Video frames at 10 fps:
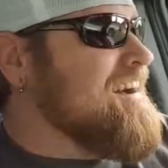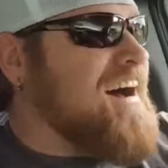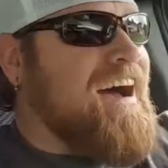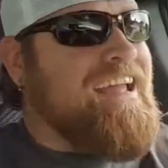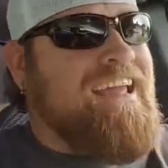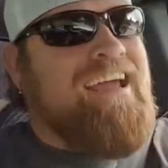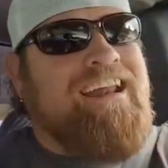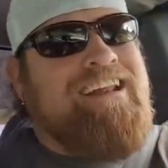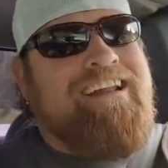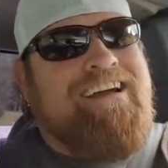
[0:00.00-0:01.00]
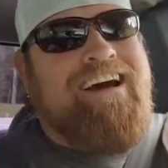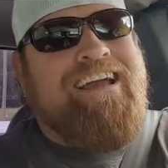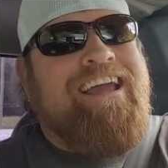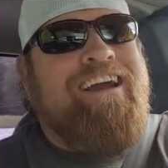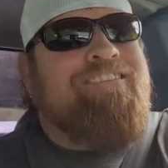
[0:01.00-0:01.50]
I
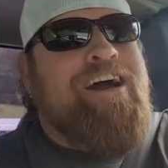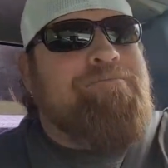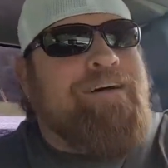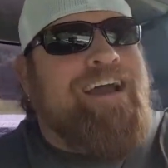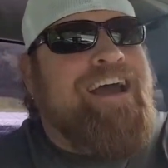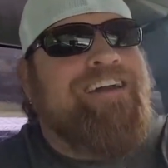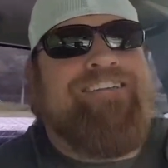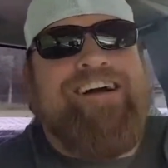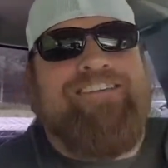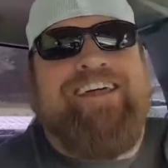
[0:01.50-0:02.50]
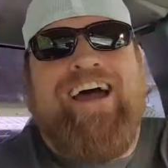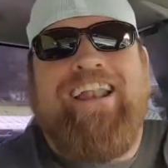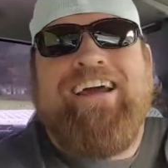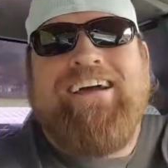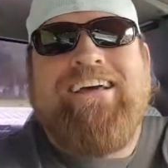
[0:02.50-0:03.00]
can't wrap my head around that.
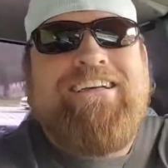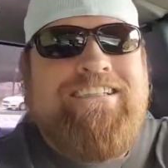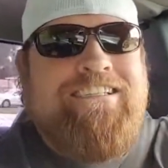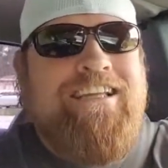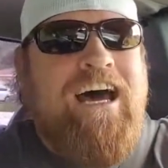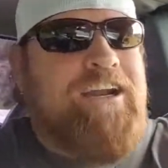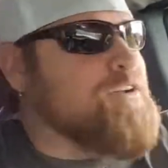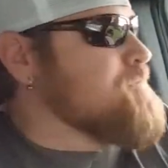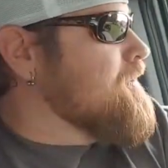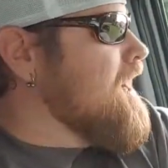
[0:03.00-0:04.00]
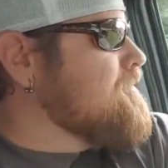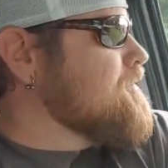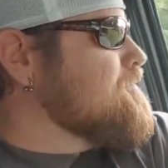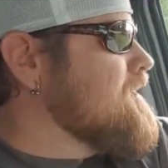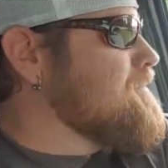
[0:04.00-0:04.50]
This is not a new
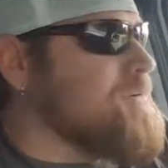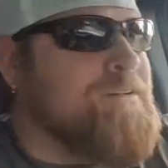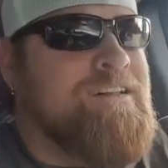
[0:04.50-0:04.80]
problem, people.